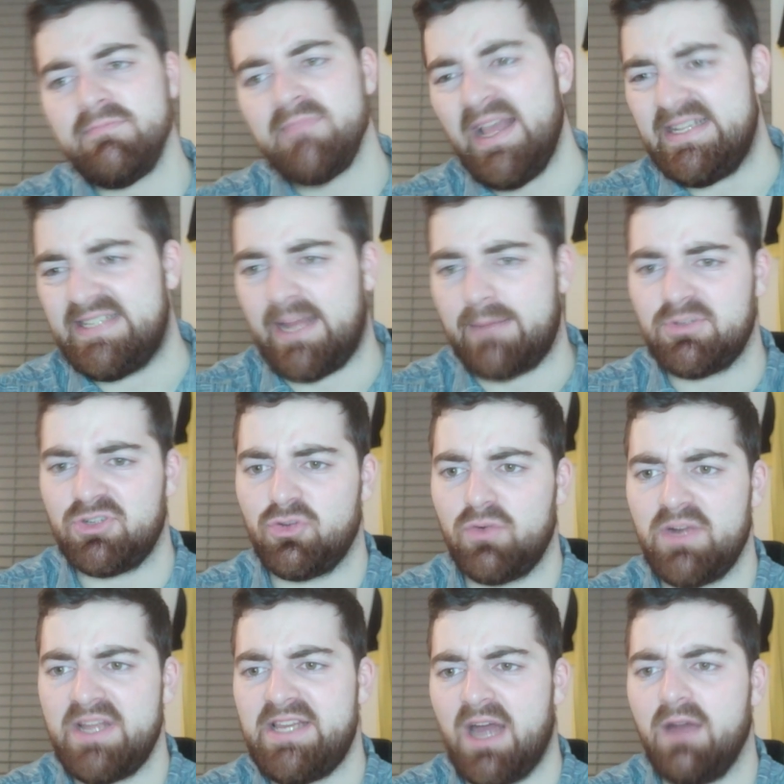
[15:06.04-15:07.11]
damage is
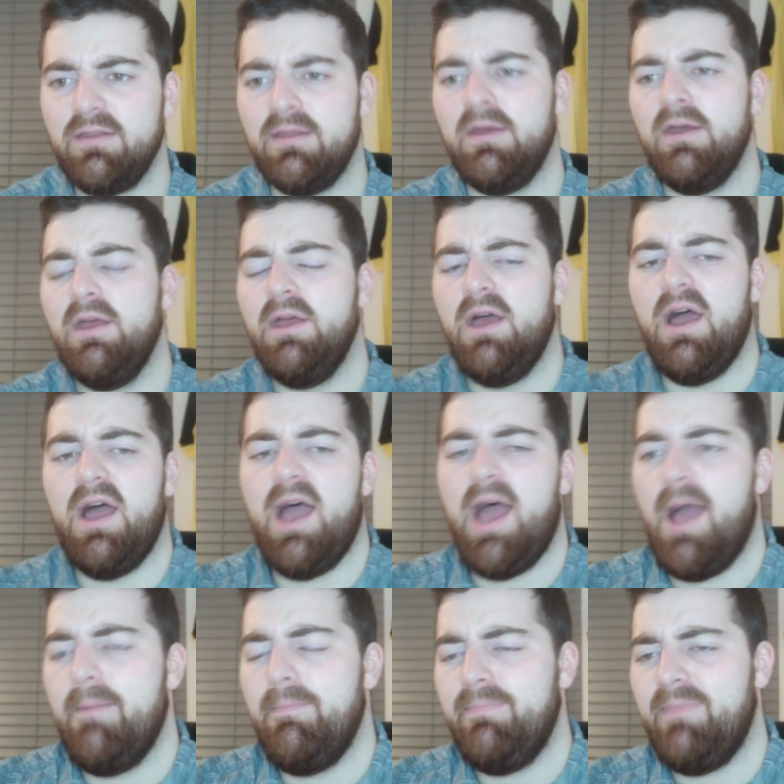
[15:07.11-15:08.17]
already done.
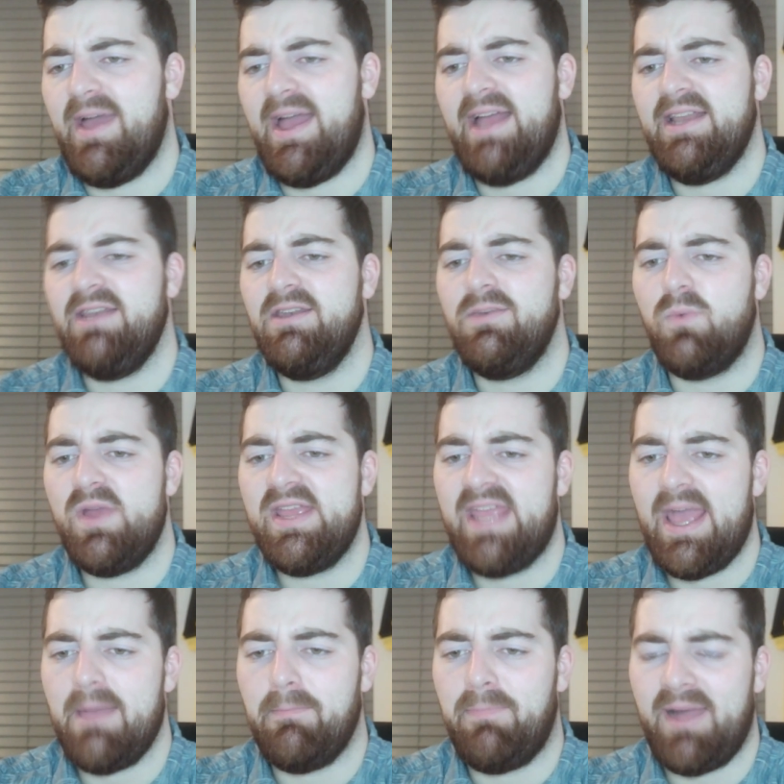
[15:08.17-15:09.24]
And we
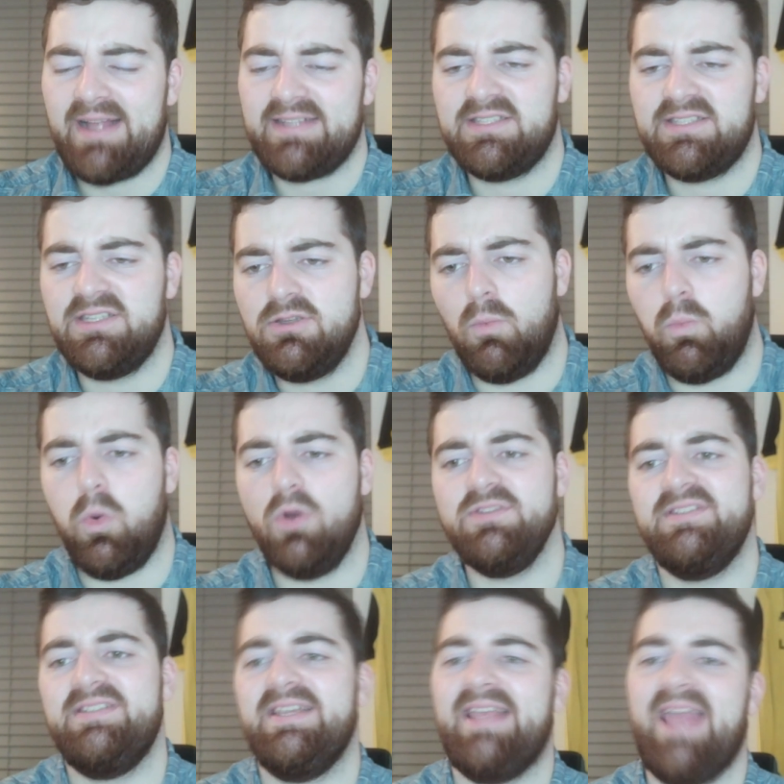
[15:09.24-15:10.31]
get battered
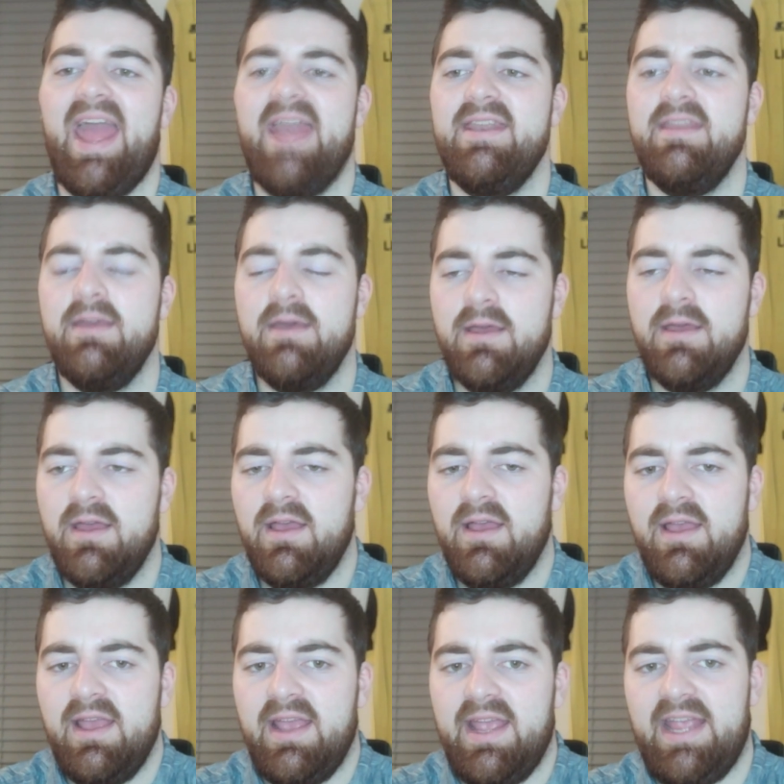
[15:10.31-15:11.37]
once again
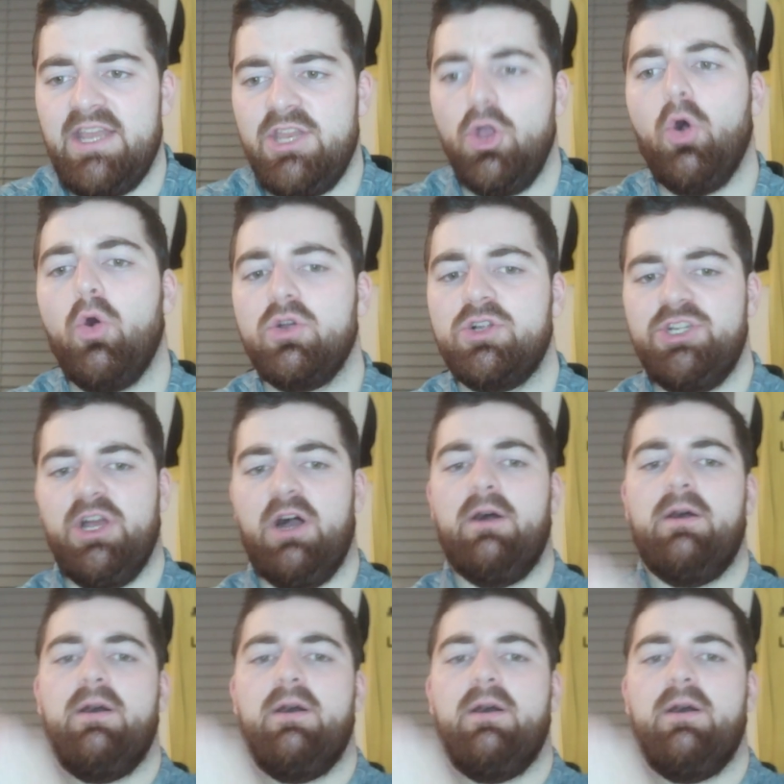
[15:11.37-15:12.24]
in Yorkshire.